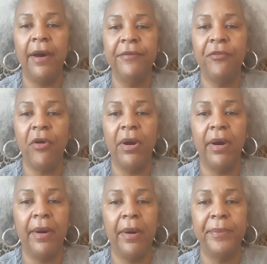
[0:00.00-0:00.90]

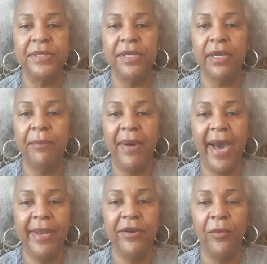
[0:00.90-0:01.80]
for a particular
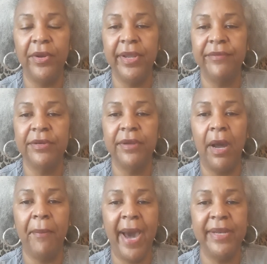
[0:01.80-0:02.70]
body or whatever,
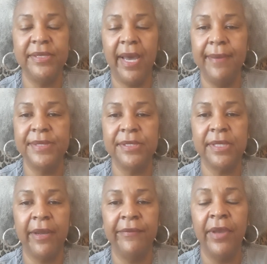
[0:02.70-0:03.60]
body types and
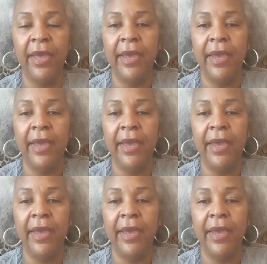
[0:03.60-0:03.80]
stuff.